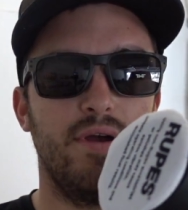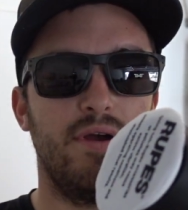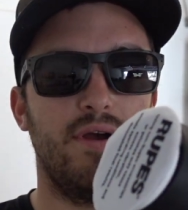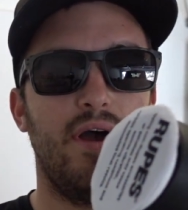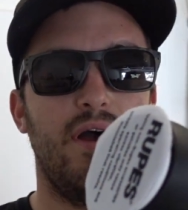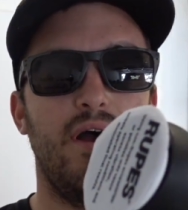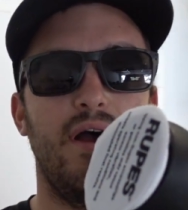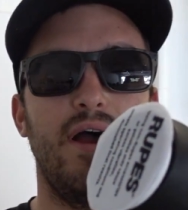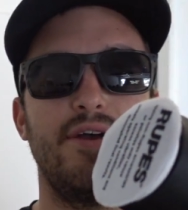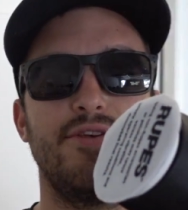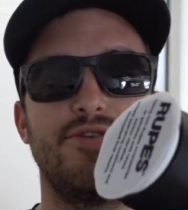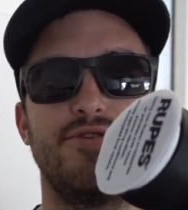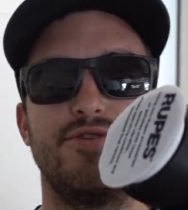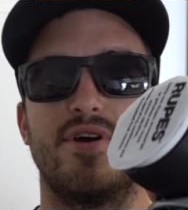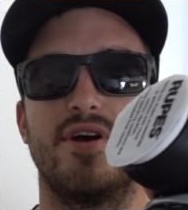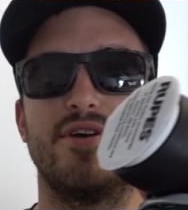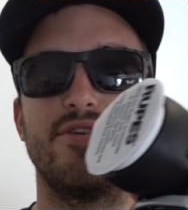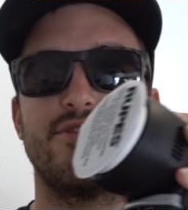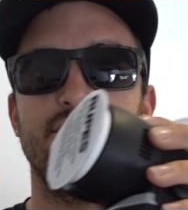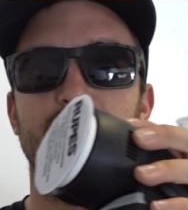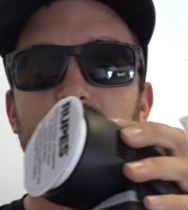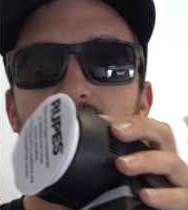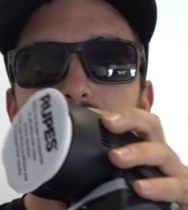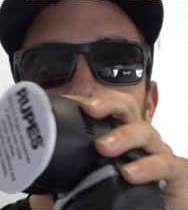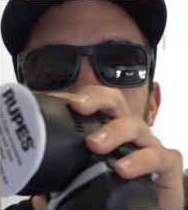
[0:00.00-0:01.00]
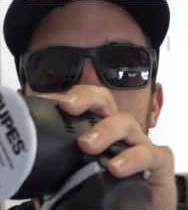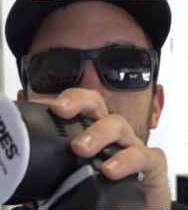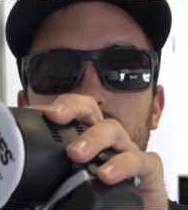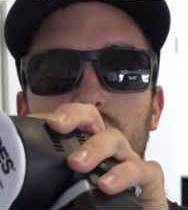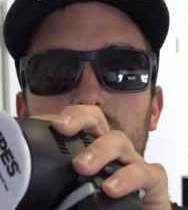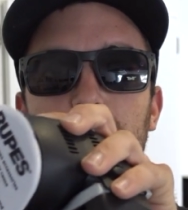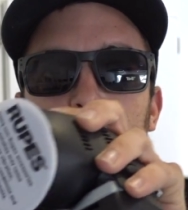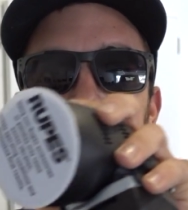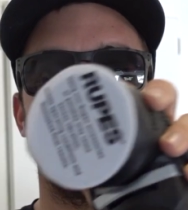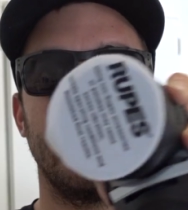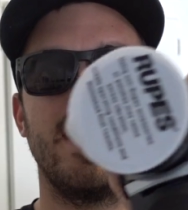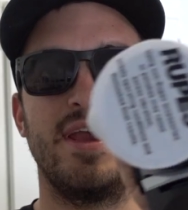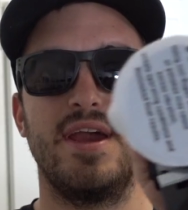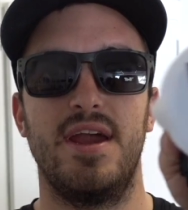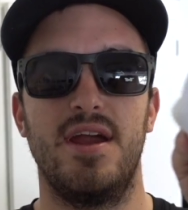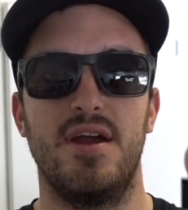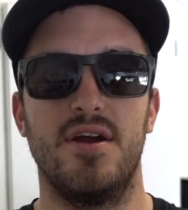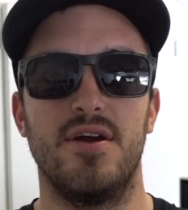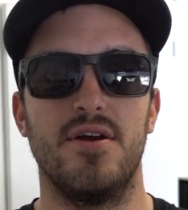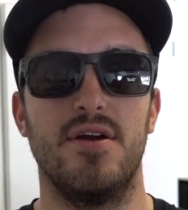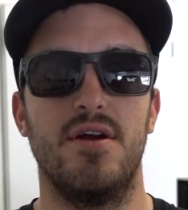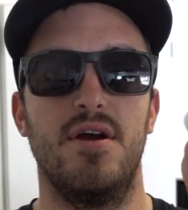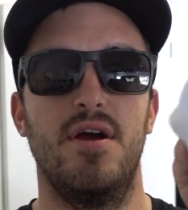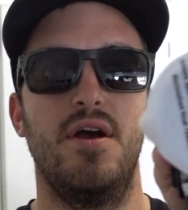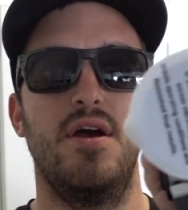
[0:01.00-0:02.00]
As you guys saw, I was holding it
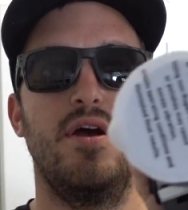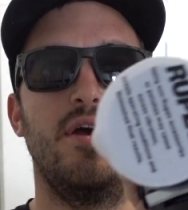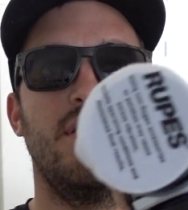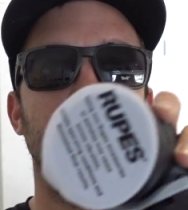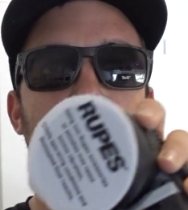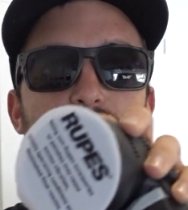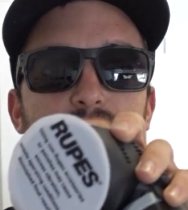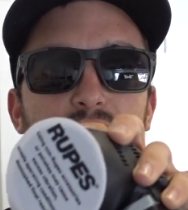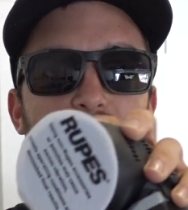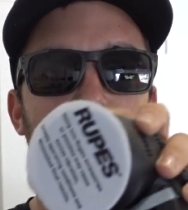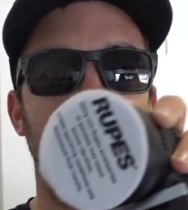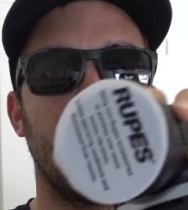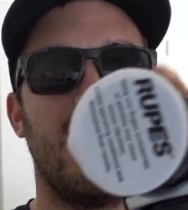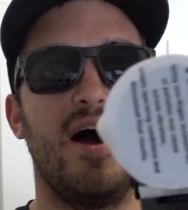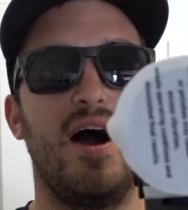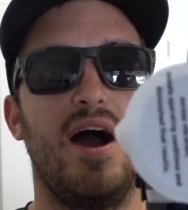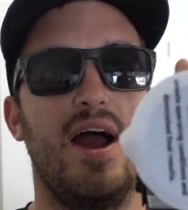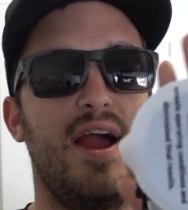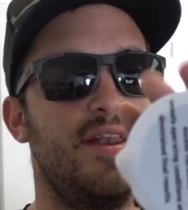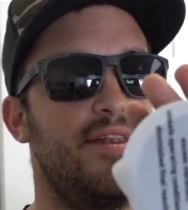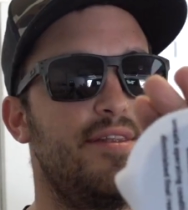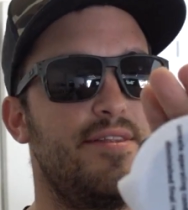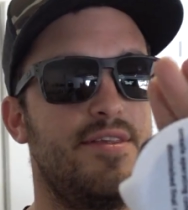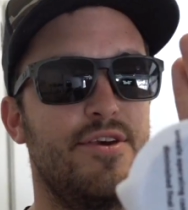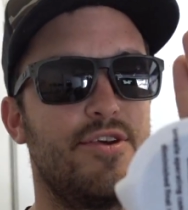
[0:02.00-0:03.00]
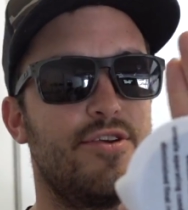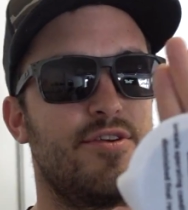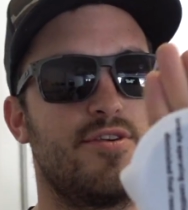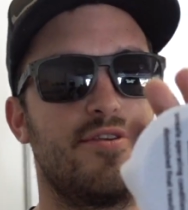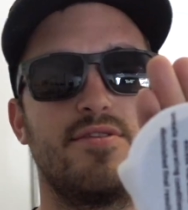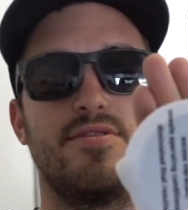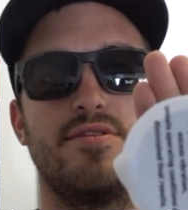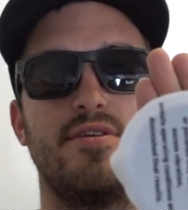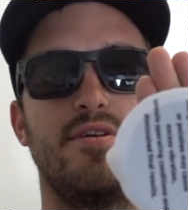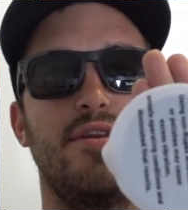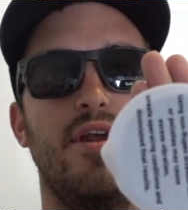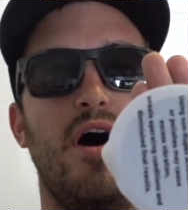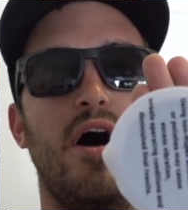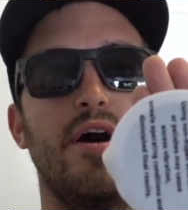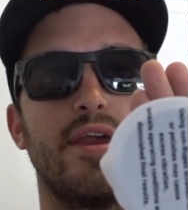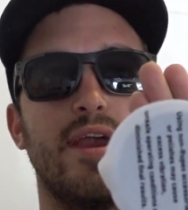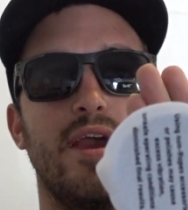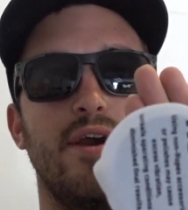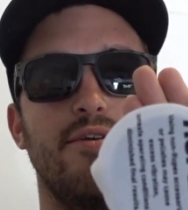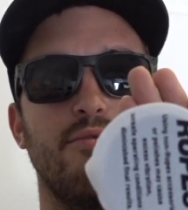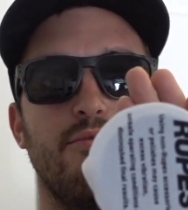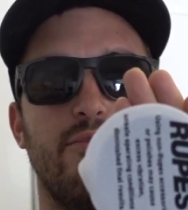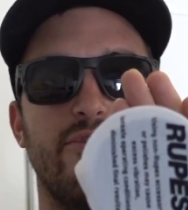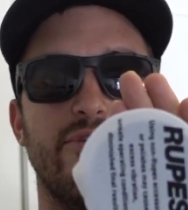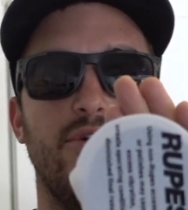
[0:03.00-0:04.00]
here to guide. This did not
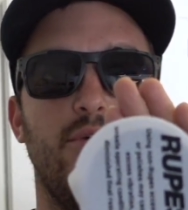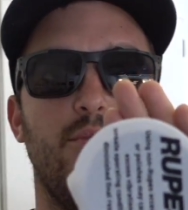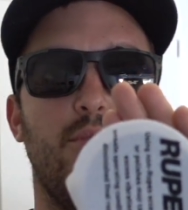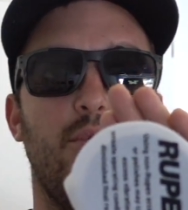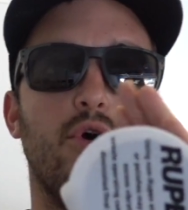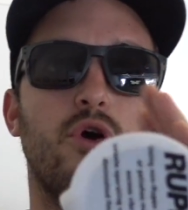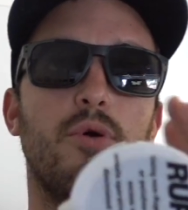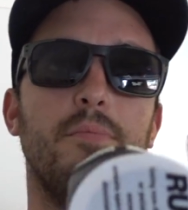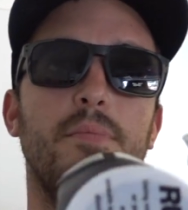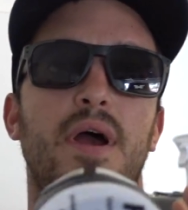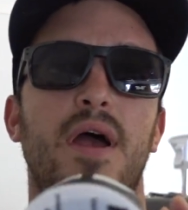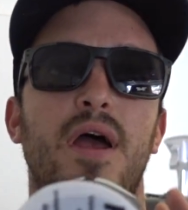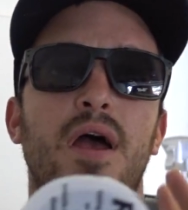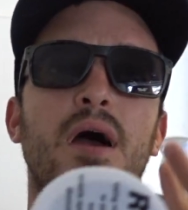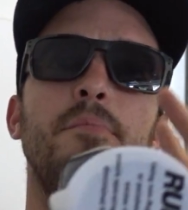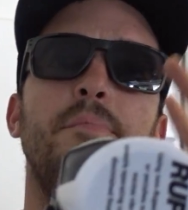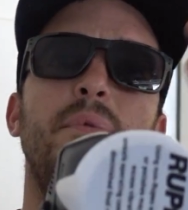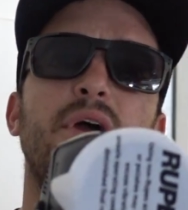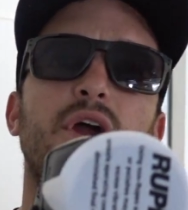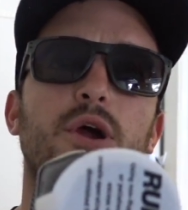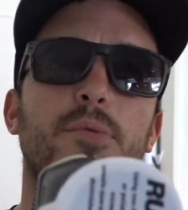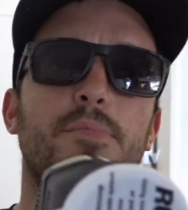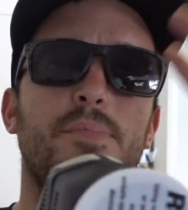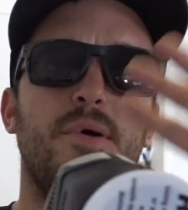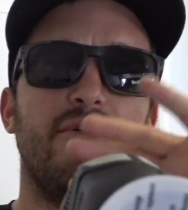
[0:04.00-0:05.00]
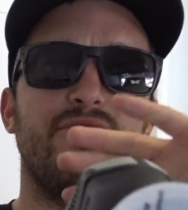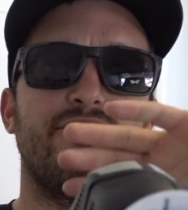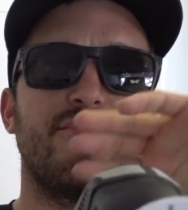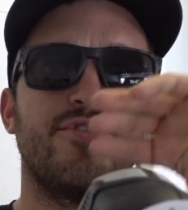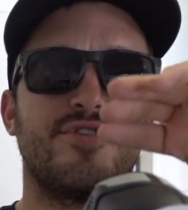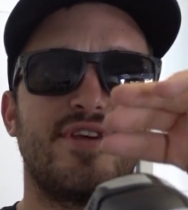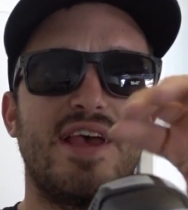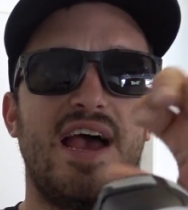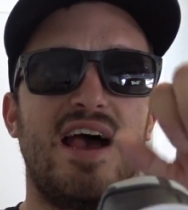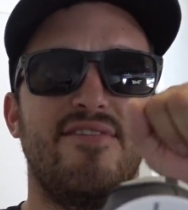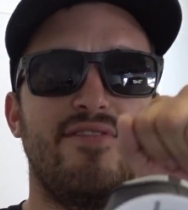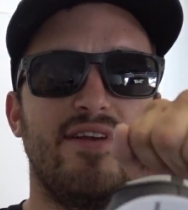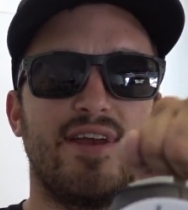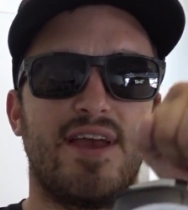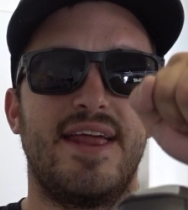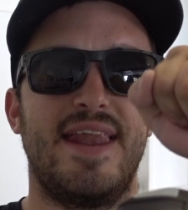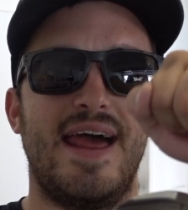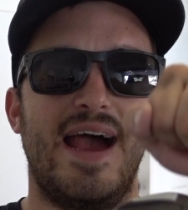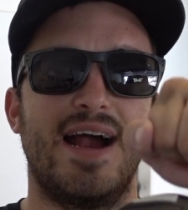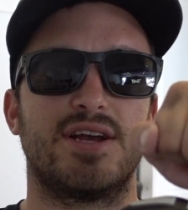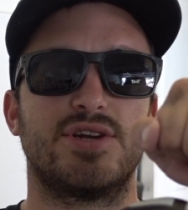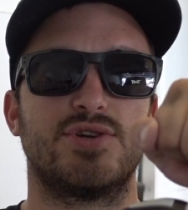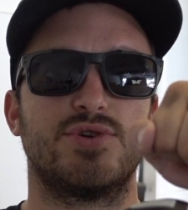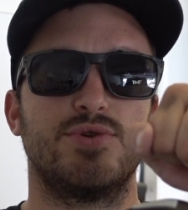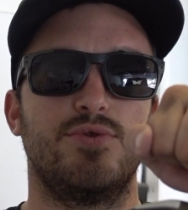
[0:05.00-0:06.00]
get real warm. Bigger buffers have like an
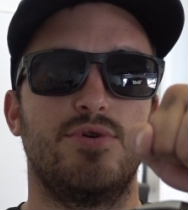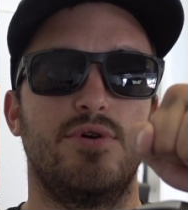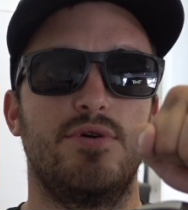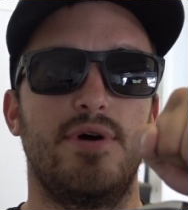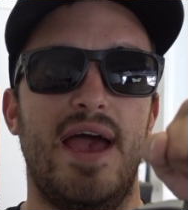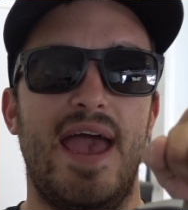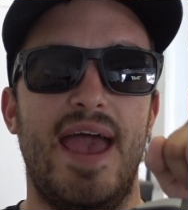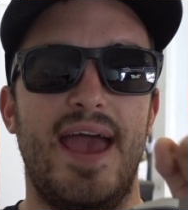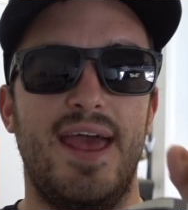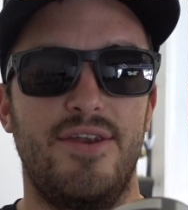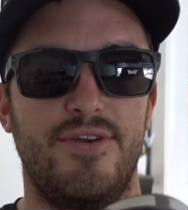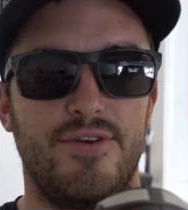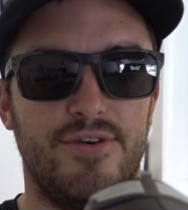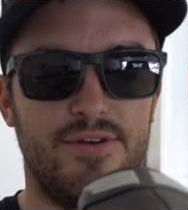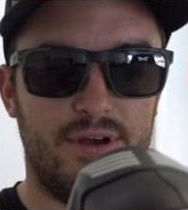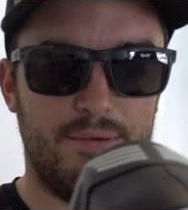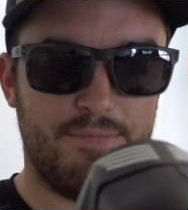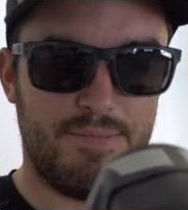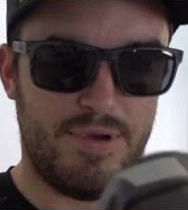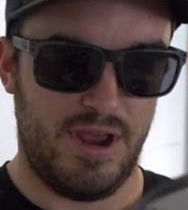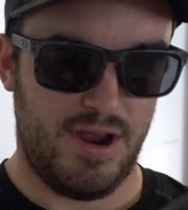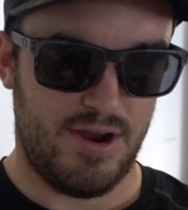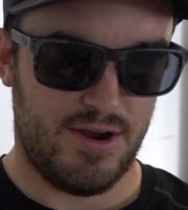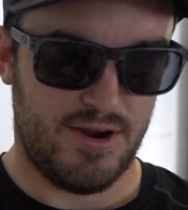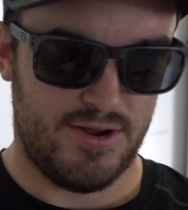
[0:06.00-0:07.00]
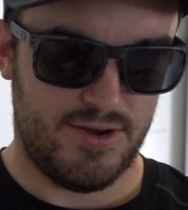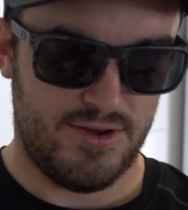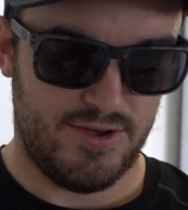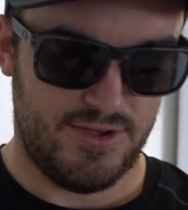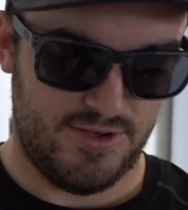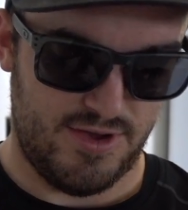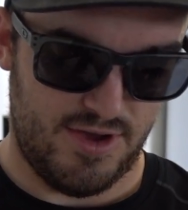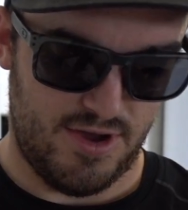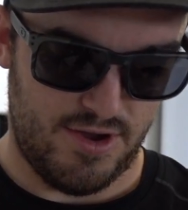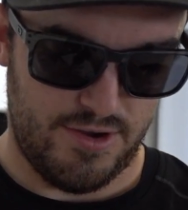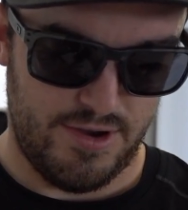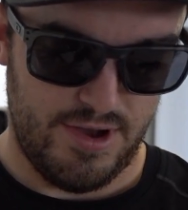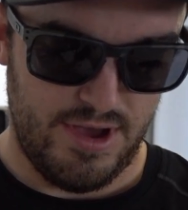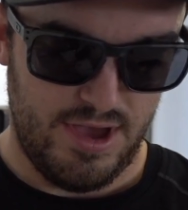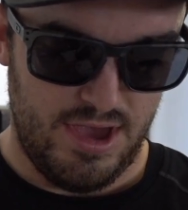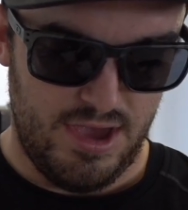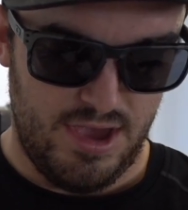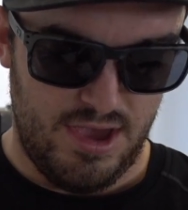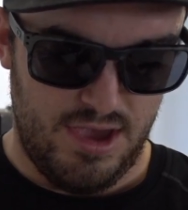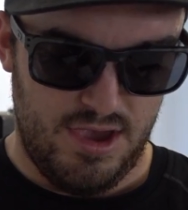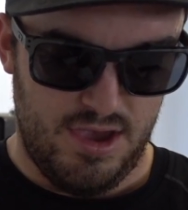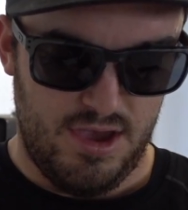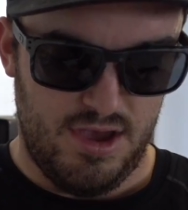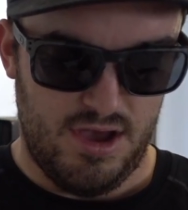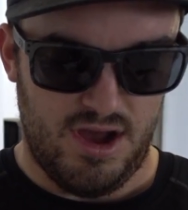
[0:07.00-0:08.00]
actual handle up here, so
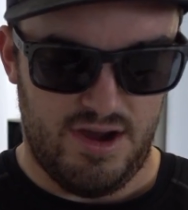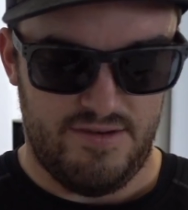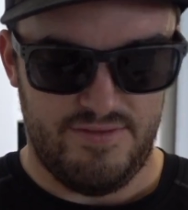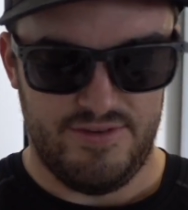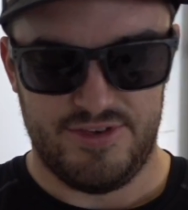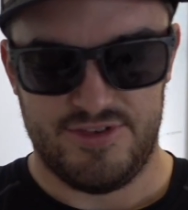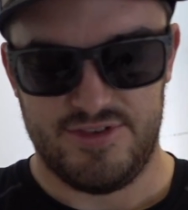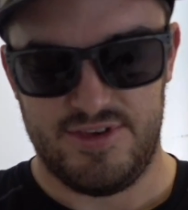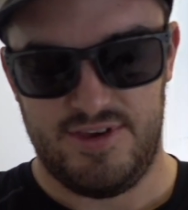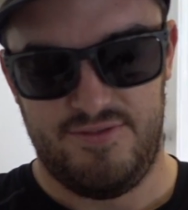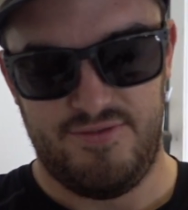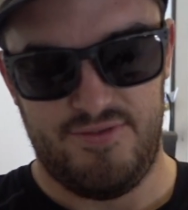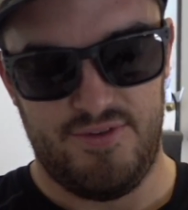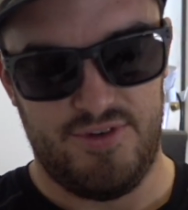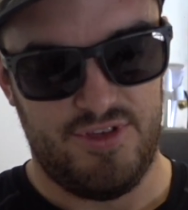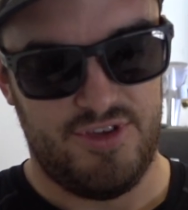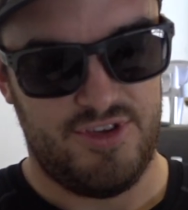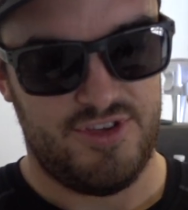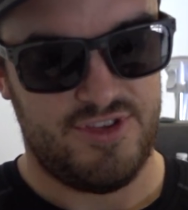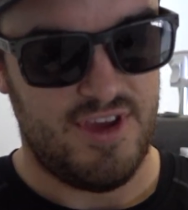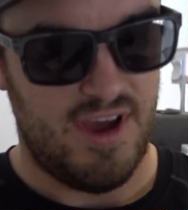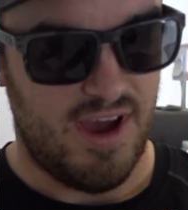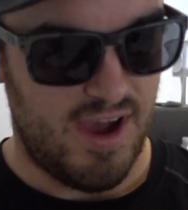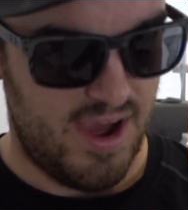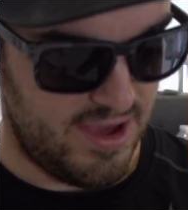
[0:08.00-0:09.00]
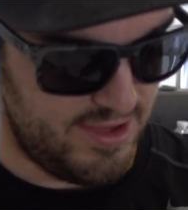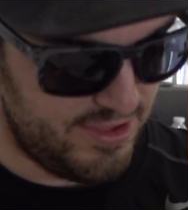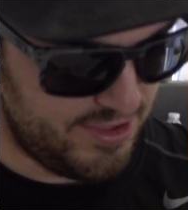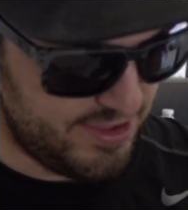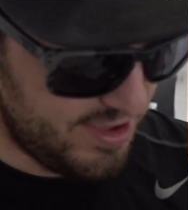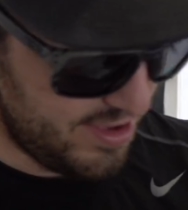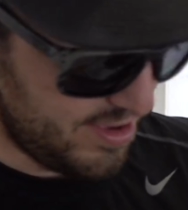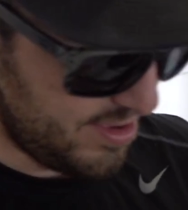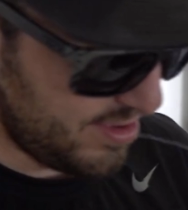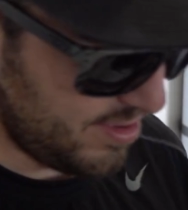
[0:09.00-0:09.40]
obviously for the size.